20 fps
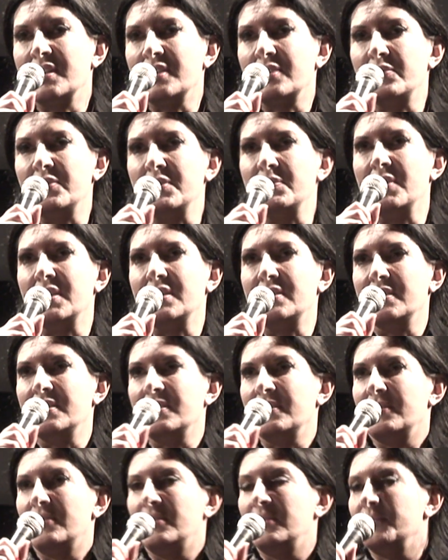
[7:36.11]
like we made
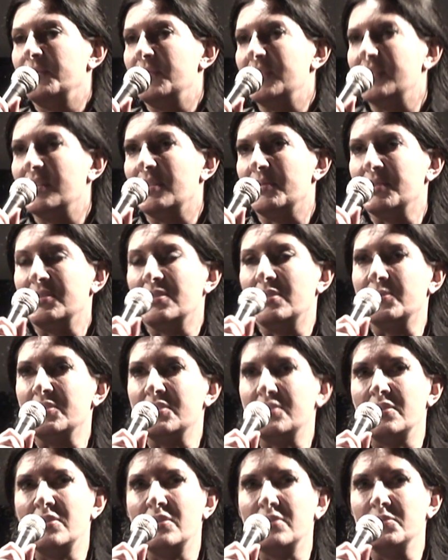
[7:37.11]
all museums,
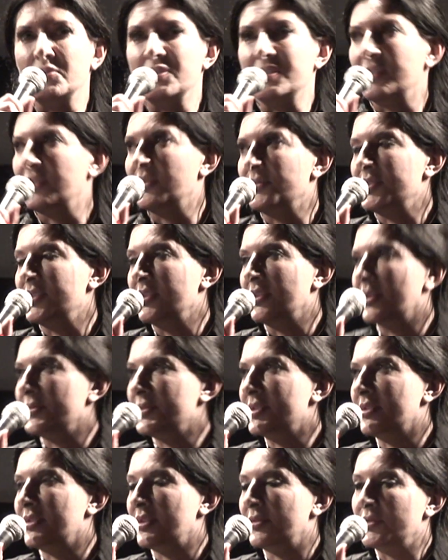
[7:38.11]
almost all museums in
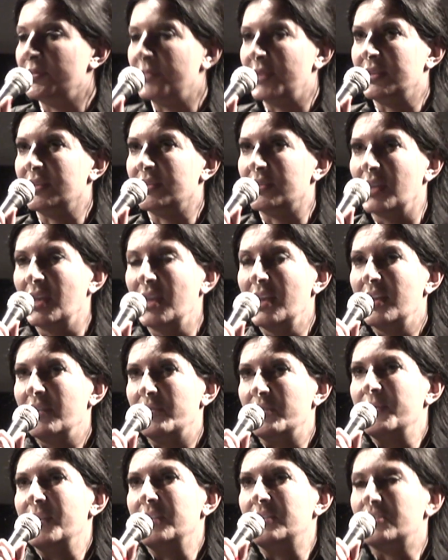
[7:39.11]
Amsterdam,
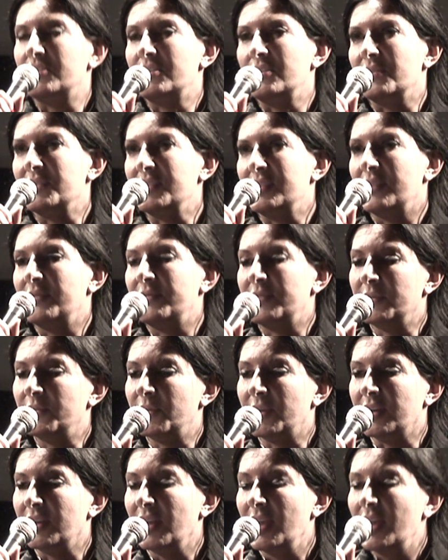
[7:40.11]
we made the shows
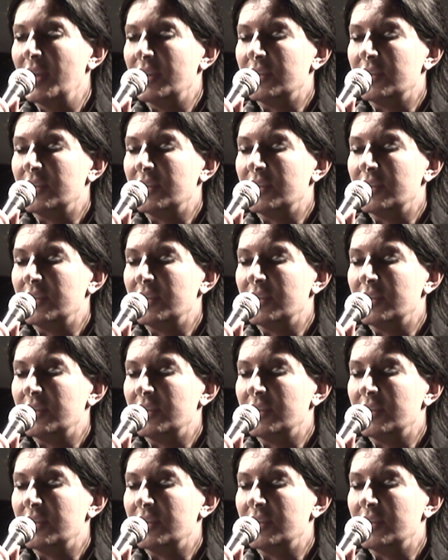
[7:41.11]
everywhere.